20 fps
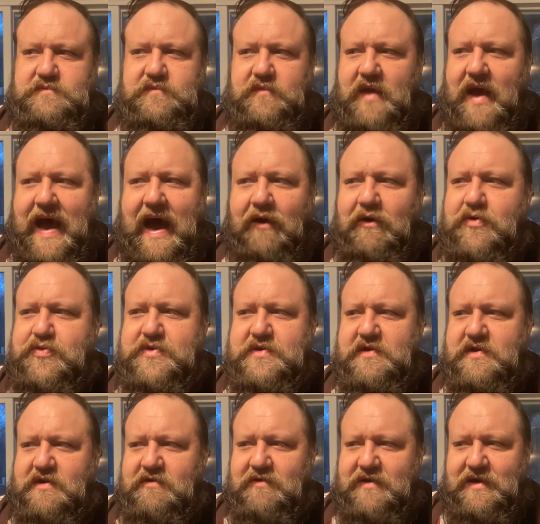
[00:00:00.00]
How is it
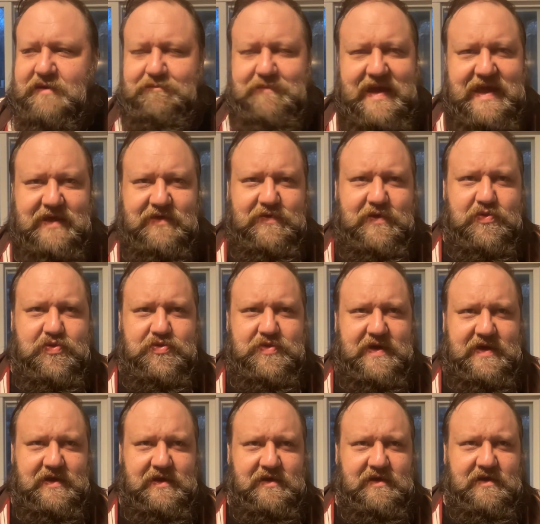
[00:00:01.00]
you're going to make this
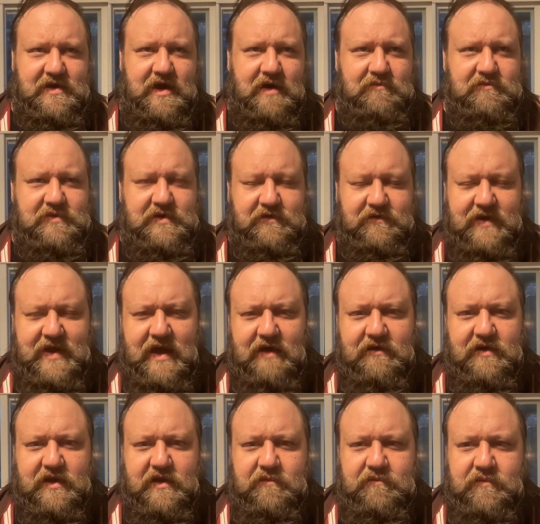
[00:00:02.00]
thing come to
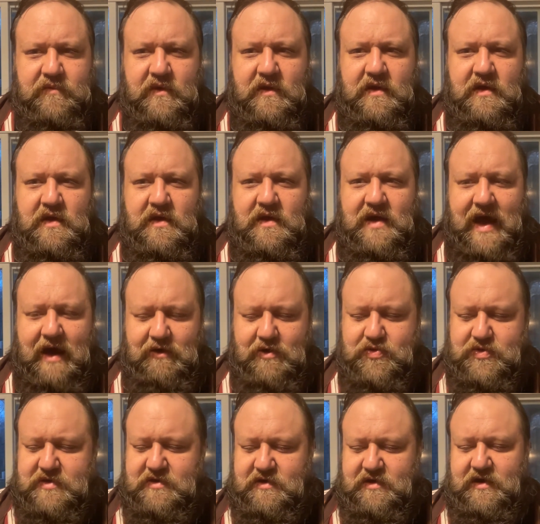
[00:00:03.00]
reality? How
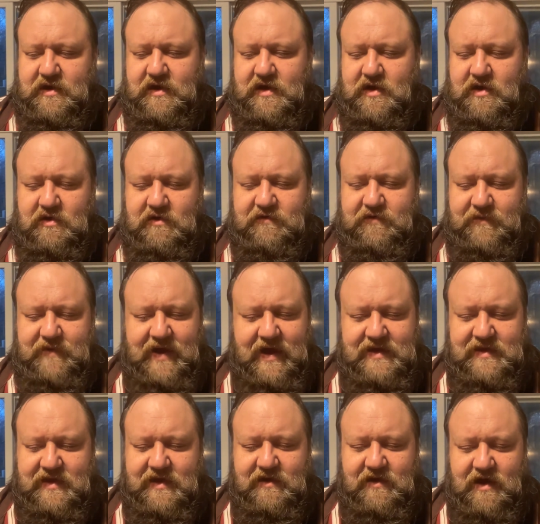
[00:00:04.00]
is it you're going to go from an
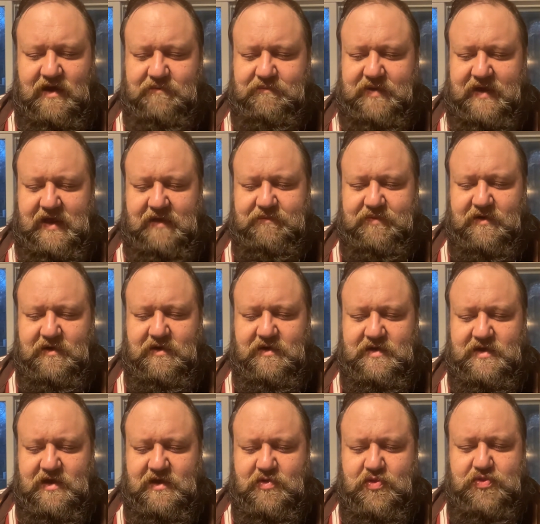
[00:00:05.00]
idea on paper
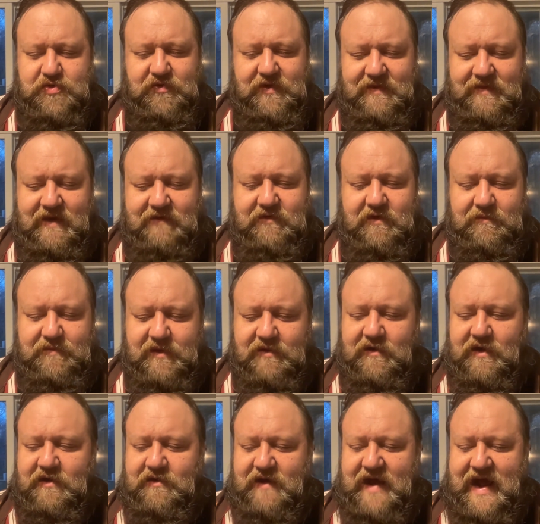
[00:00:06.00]
to street level
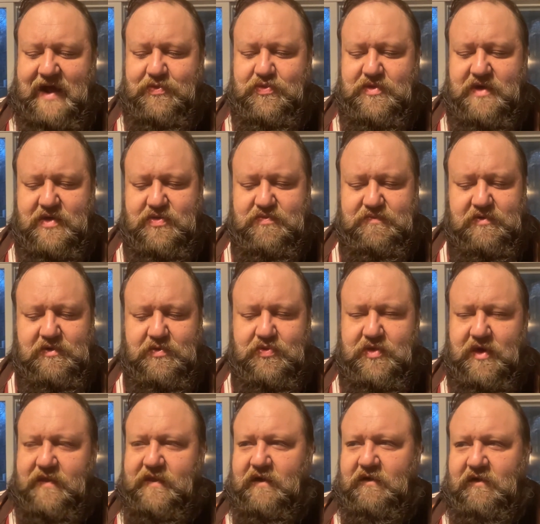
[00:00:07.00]
bureaucrats, that's boots
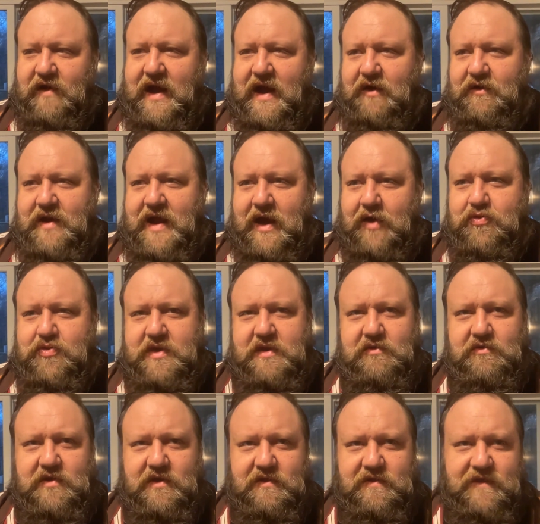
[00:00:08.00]
on the ground
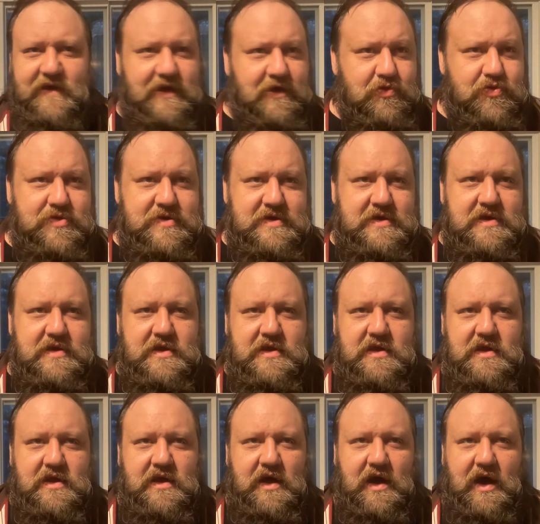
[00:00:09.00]
executing things?
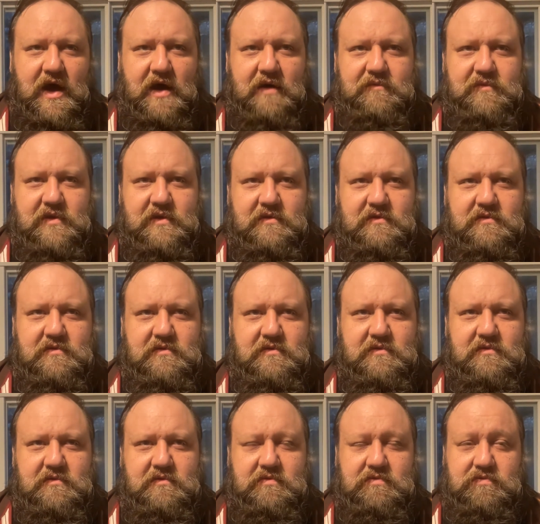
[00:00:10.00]

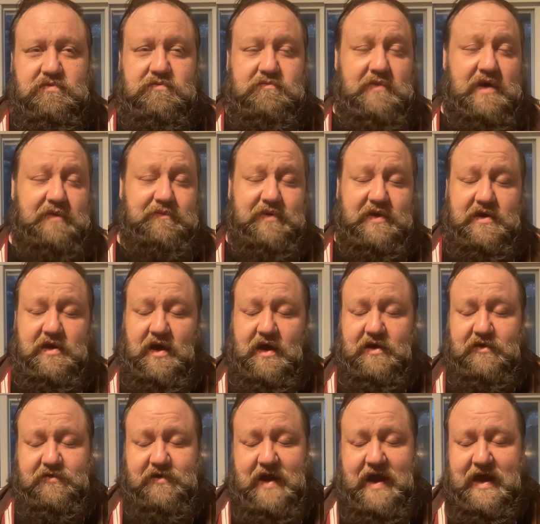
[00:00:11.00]
You might be
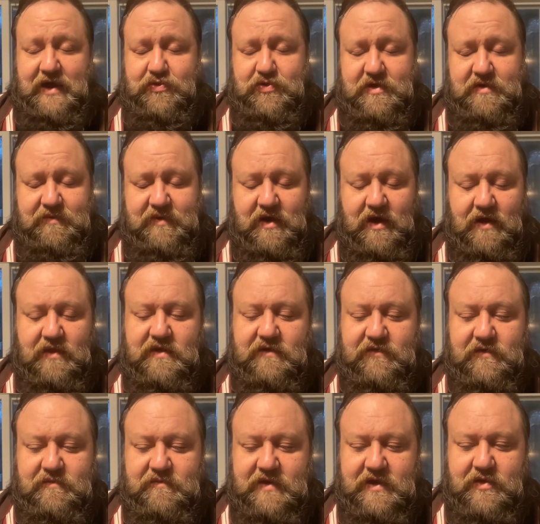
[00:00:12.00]
contracts, could be all
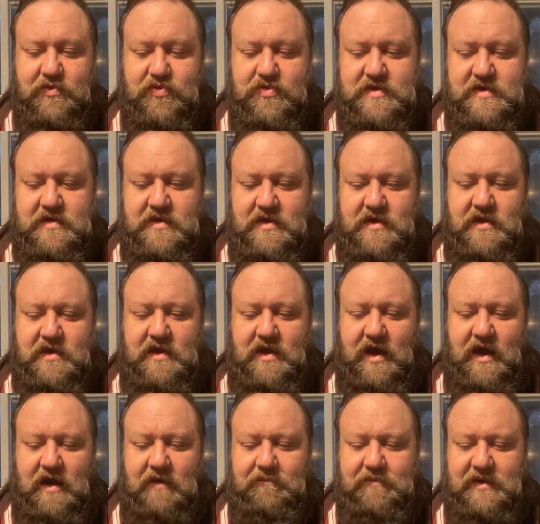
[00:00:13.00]
different means,
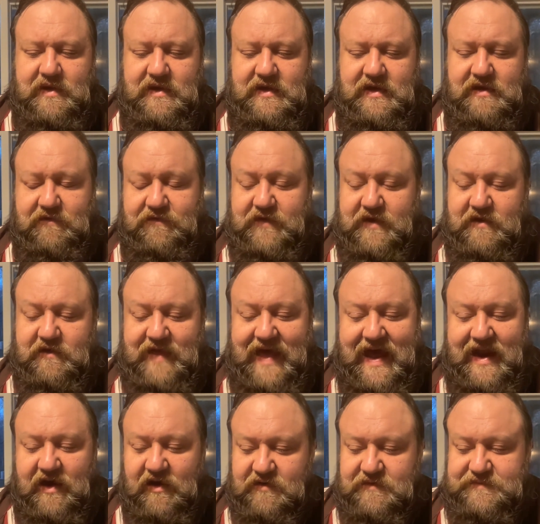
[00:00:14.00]
but you need to figure
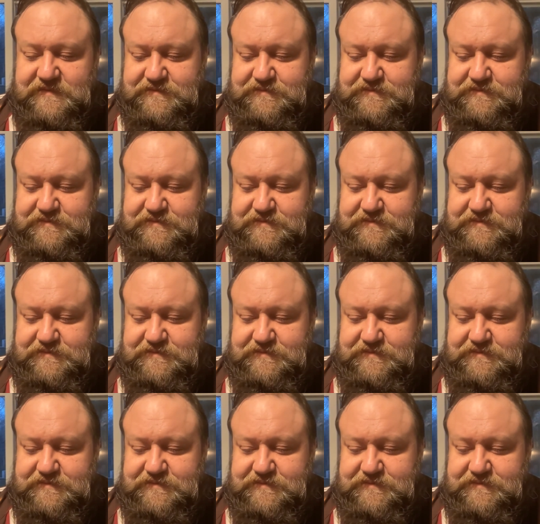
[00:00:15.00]
that out.